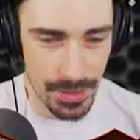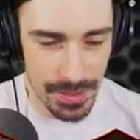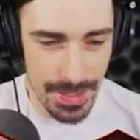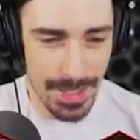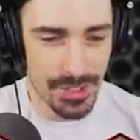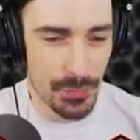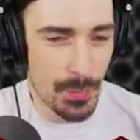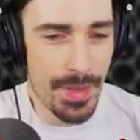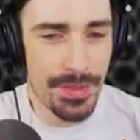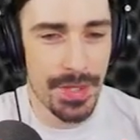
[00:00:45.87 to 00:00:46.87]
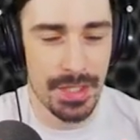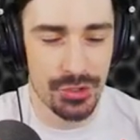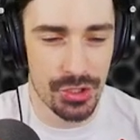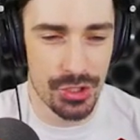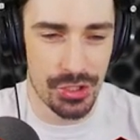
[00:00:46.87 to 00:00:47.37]
Because you see, it's one thing
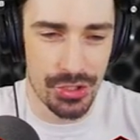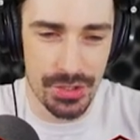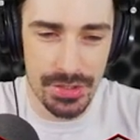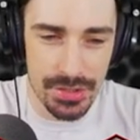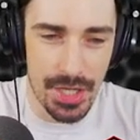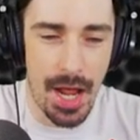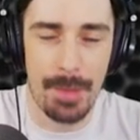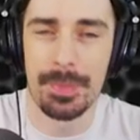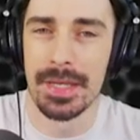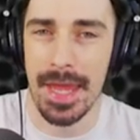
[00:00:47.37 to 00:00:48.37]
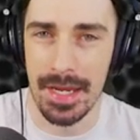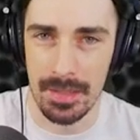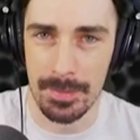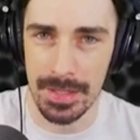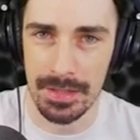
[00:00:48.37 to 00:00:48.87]
to just stop an
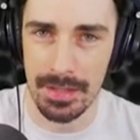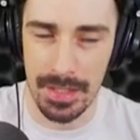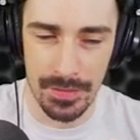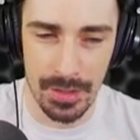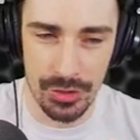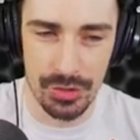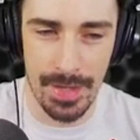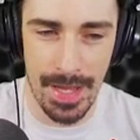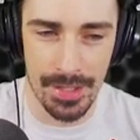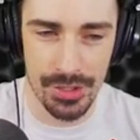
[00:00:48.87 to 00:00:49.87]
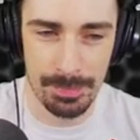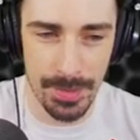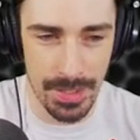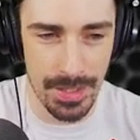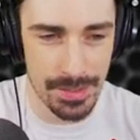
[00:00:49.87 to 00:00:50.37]
enemy in their tracks,
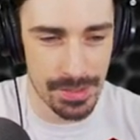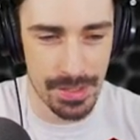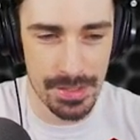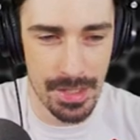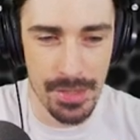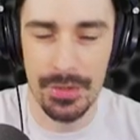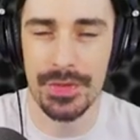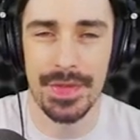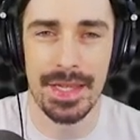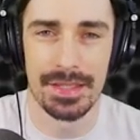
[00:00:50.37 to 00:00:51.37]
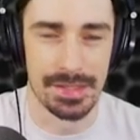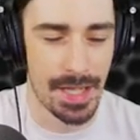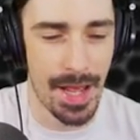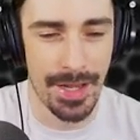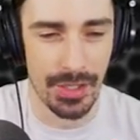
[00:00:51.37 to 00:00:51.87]
but it's another thing
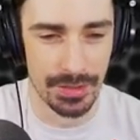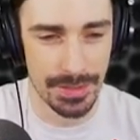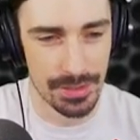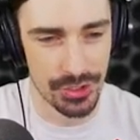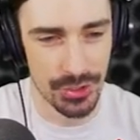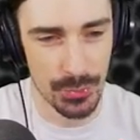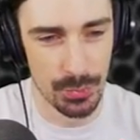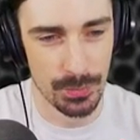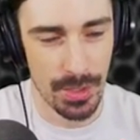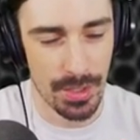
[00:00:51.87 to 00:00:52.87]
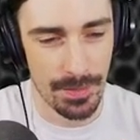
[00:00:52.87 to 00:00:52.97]
entirely to